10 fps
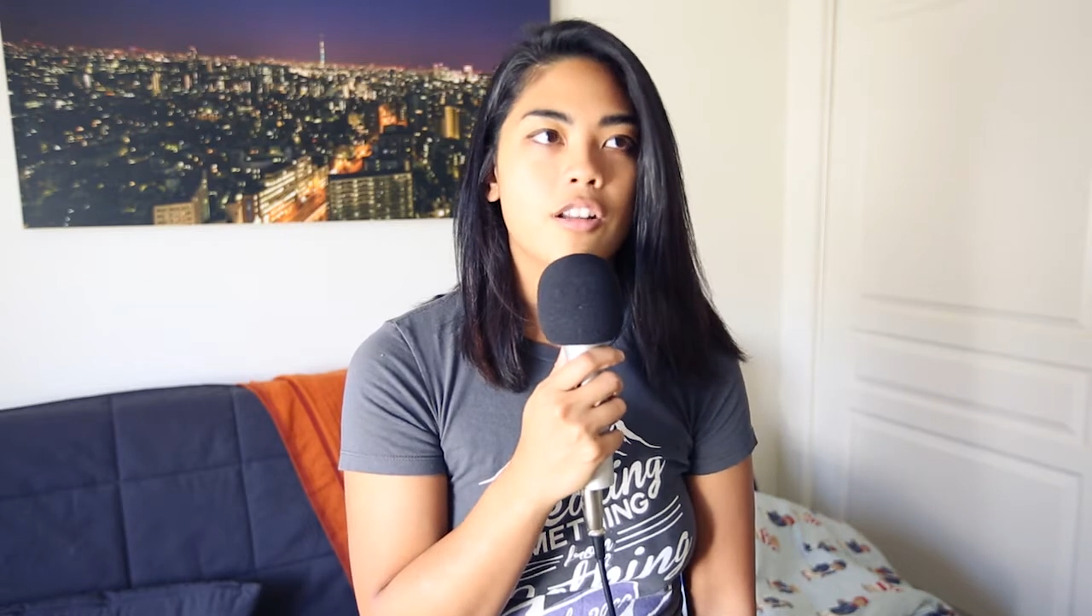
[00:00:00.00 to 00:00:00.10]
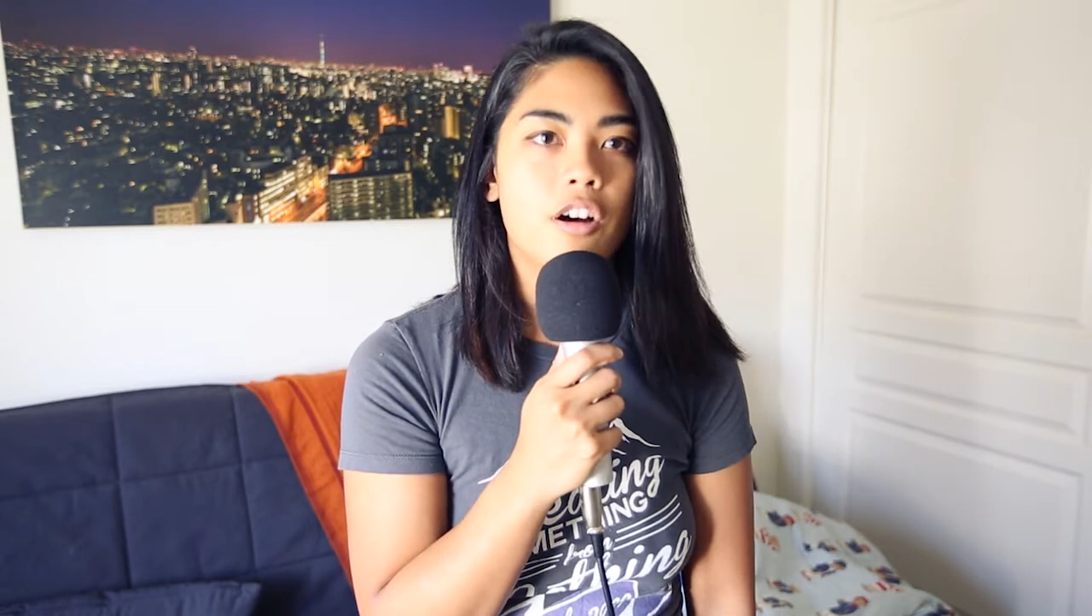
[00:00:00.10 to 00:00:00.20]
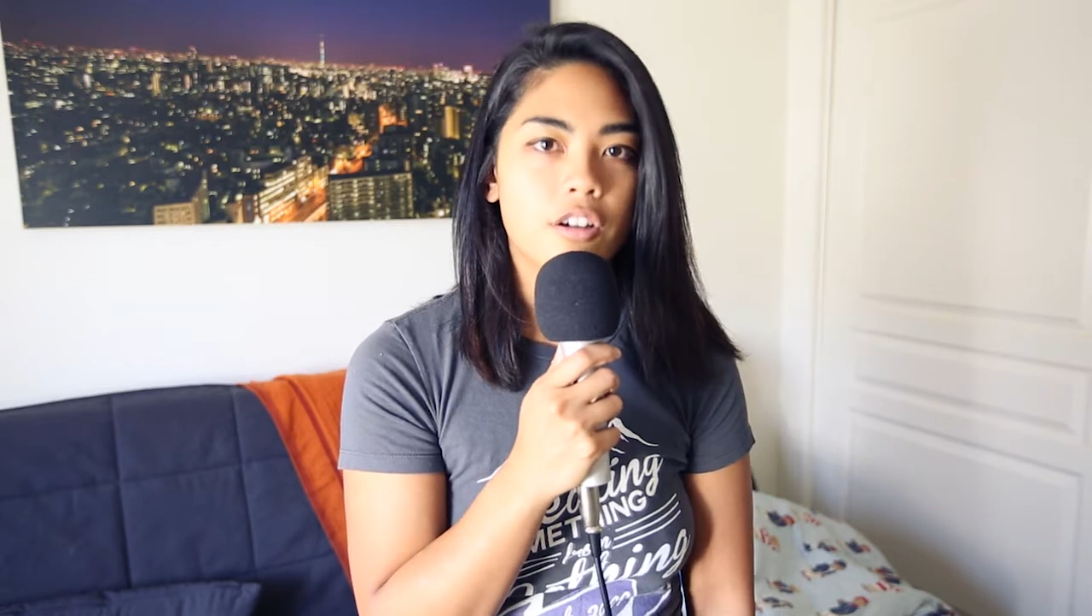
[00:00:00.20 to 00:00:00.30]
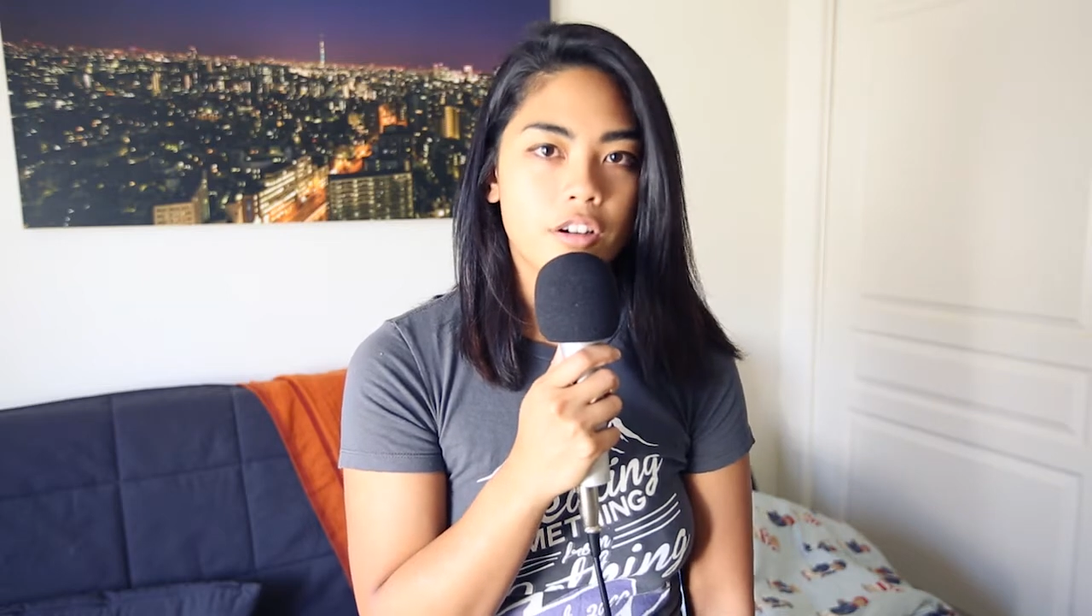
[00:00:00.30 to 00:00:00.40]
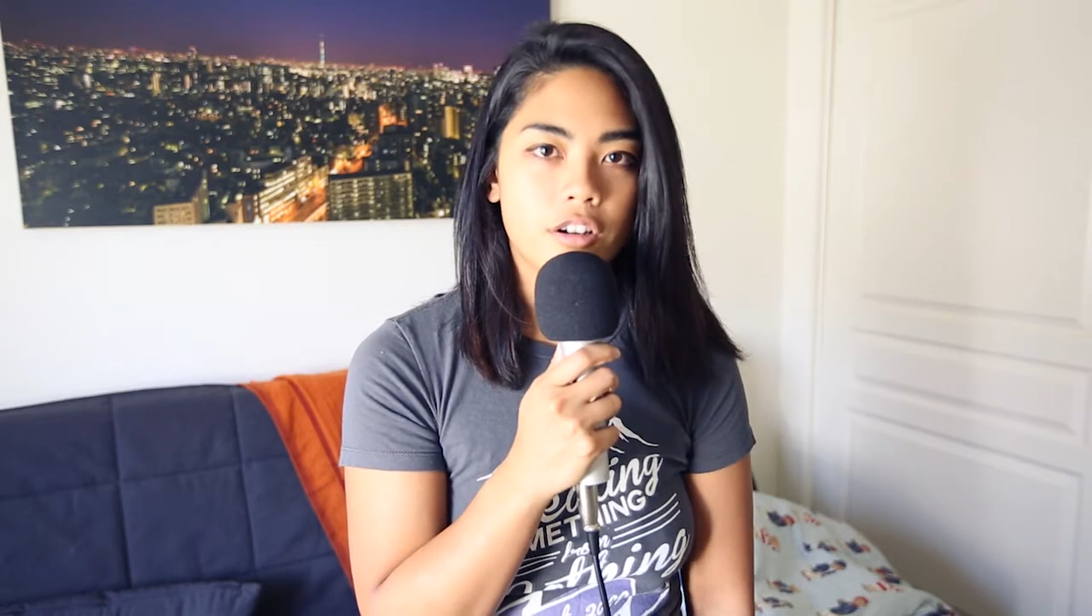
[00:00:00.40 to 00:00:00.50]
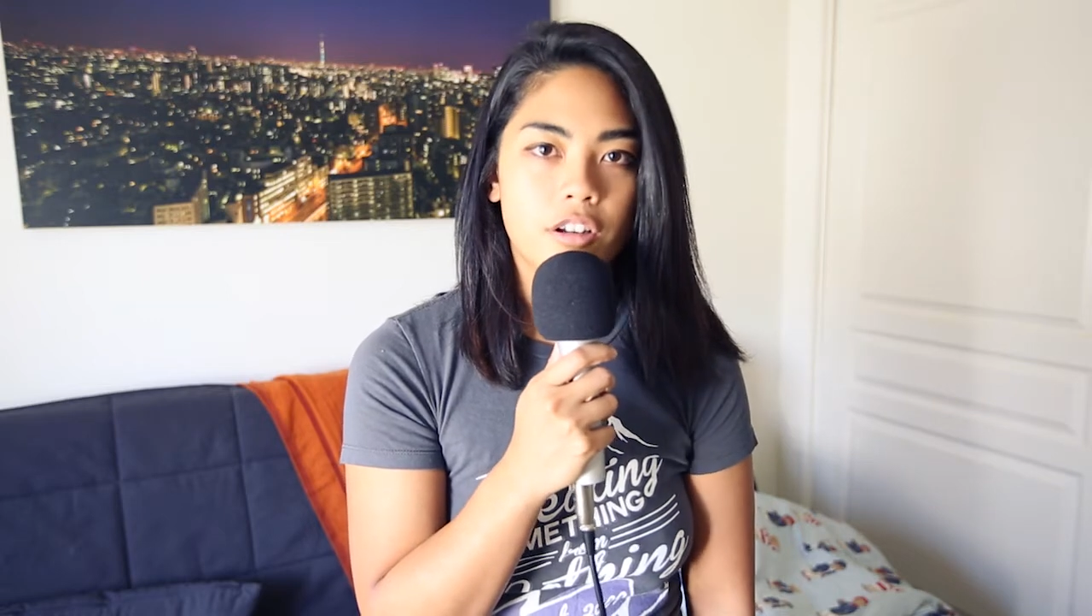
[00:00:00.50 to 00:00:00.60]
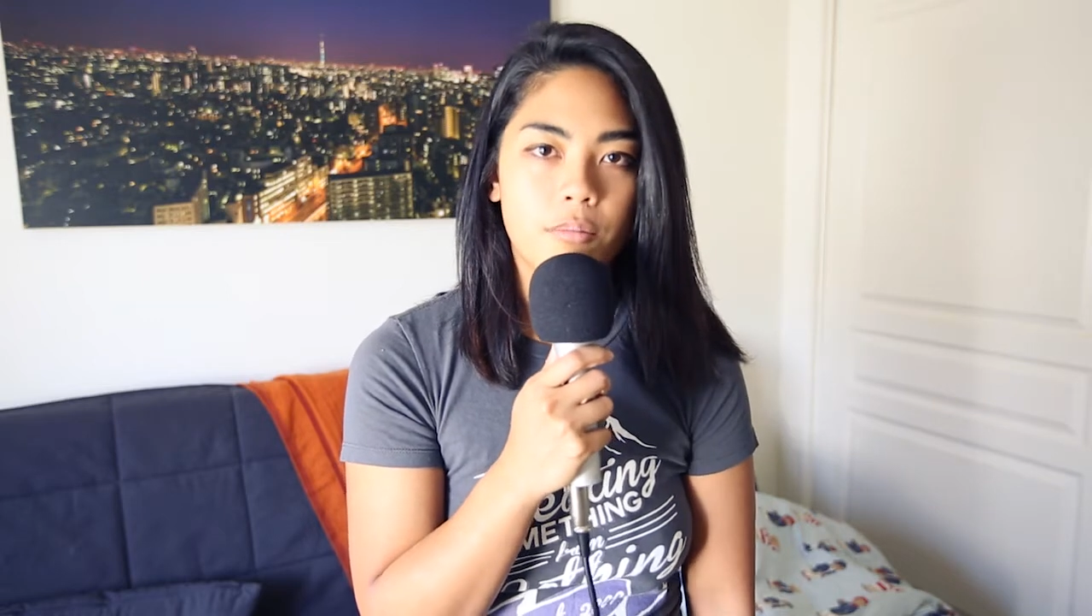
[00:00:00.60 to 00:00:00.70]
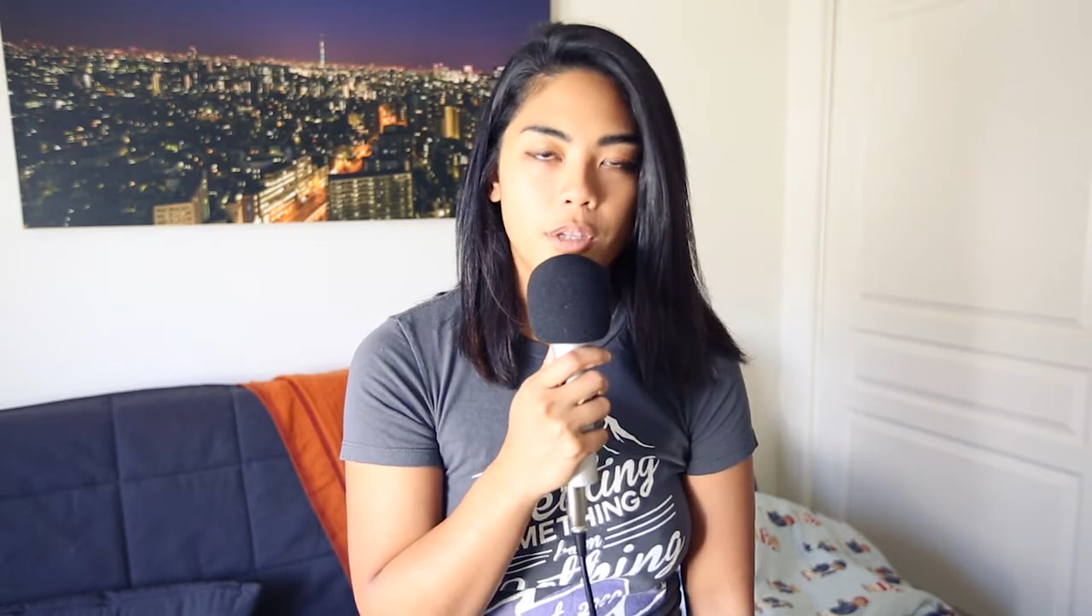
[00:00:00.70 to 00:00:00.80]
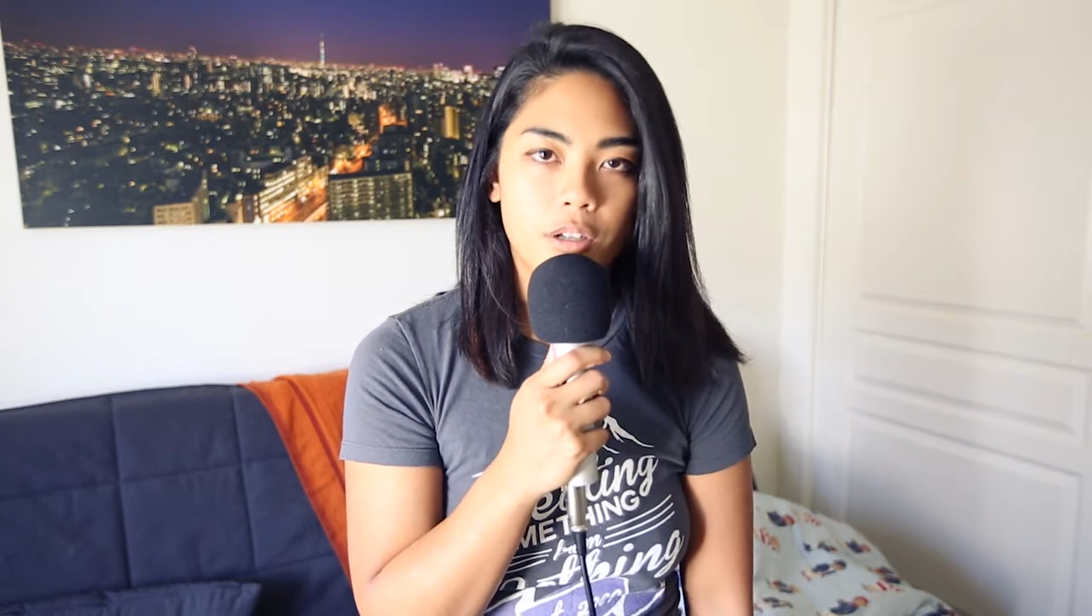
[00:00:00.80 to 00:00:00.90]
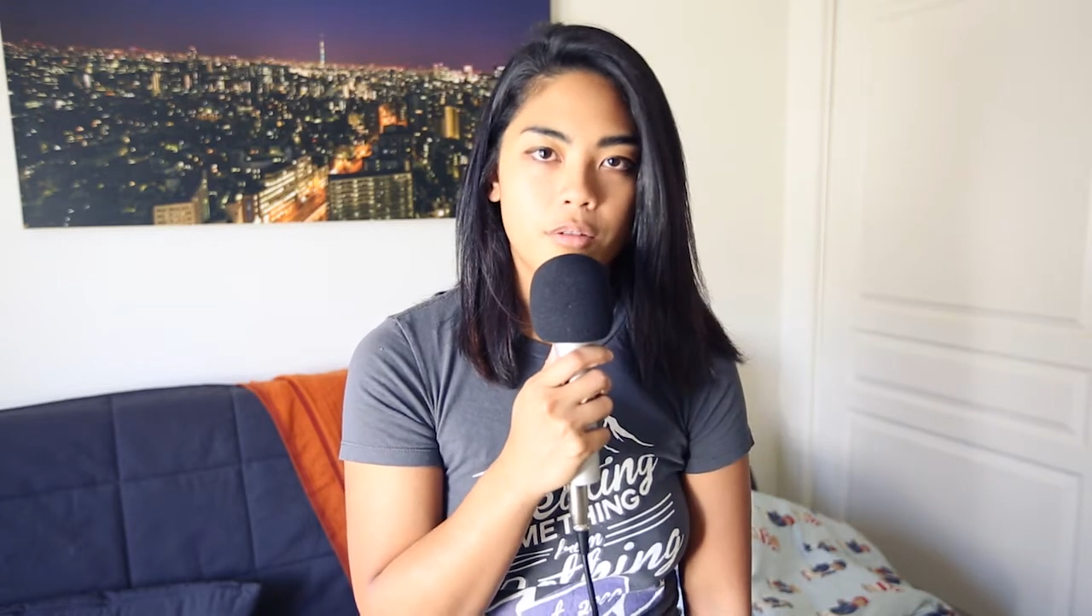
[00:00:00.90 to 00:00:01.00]
longer
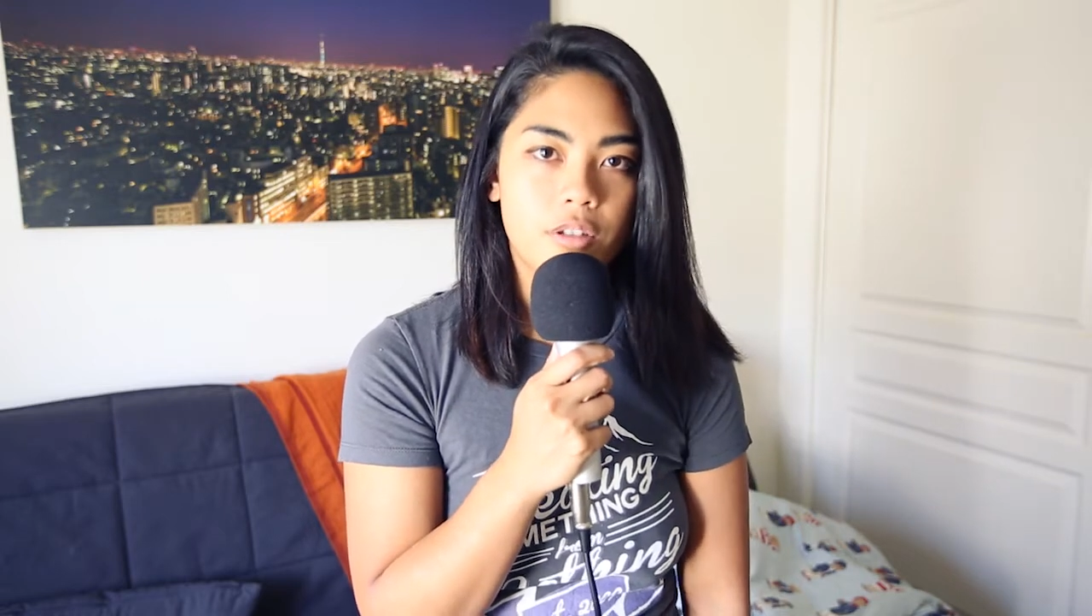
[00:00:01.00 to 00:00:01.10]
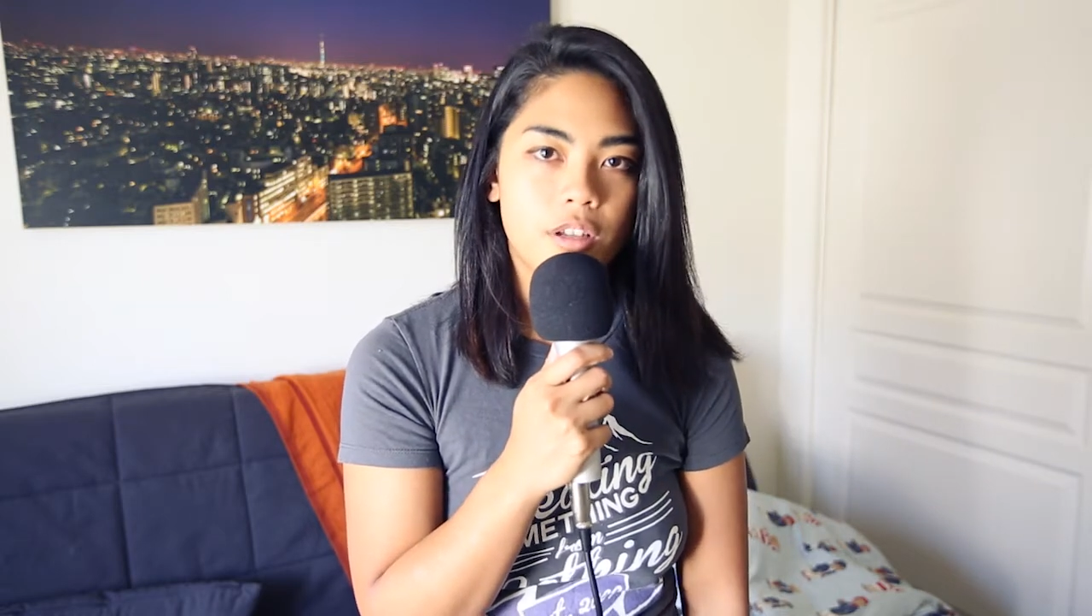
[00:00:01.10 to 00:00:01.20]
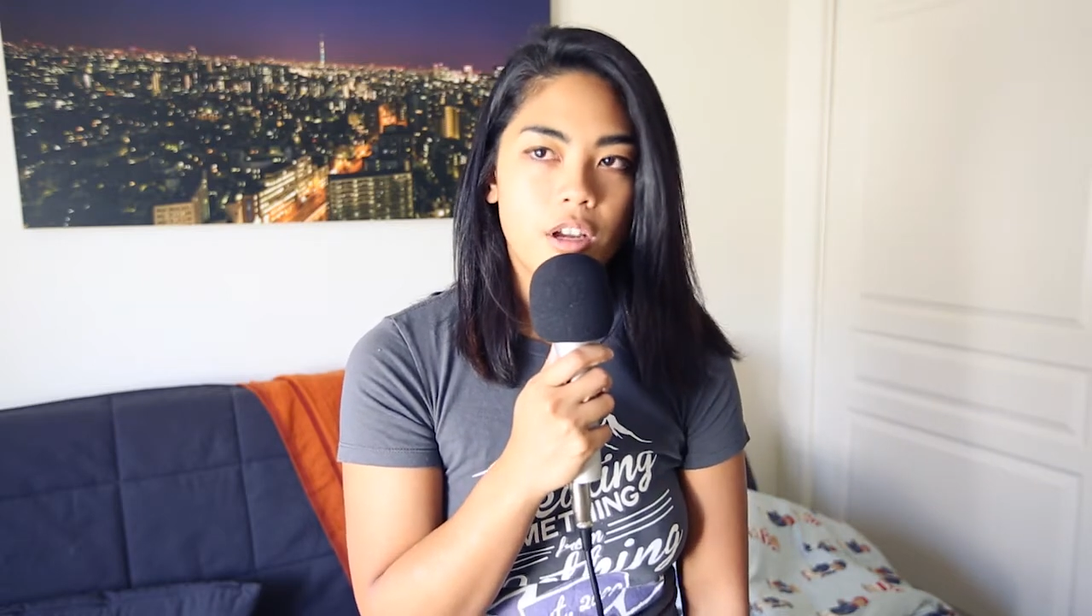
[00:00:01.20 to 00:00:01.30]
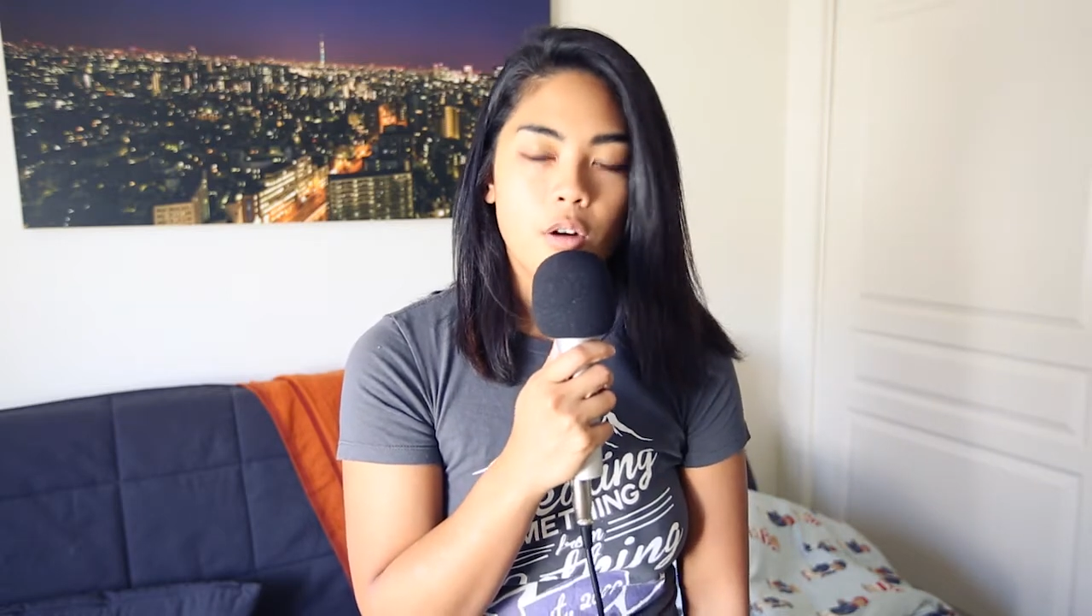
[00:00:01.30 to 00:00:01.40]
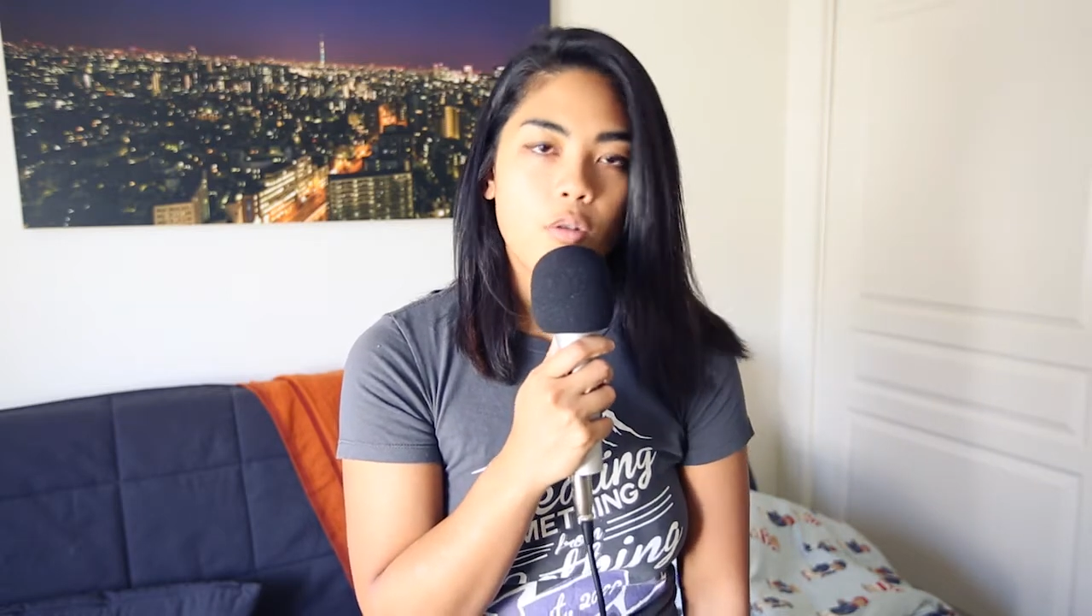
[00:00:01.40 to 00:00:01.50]
commute